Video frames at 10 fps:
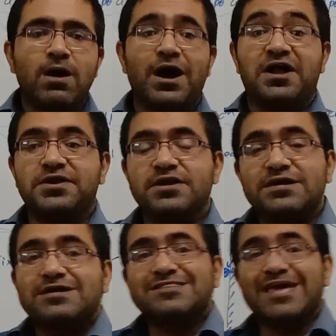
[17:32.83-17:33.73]
But
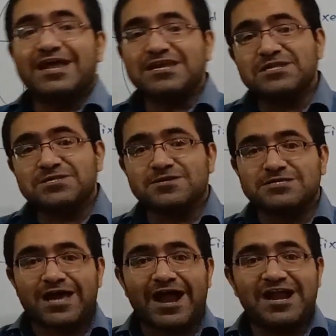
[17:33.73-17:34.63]
there is a
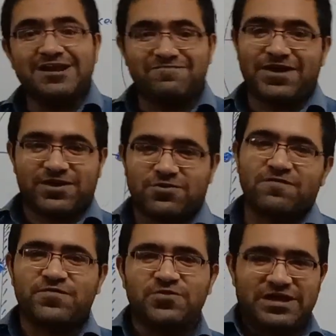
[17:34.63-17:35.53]
side effect
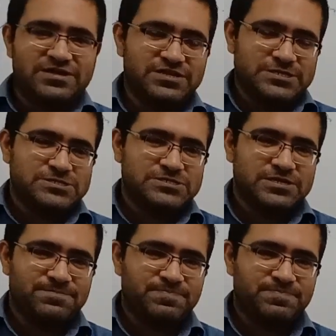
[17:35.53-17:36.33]
of doing this.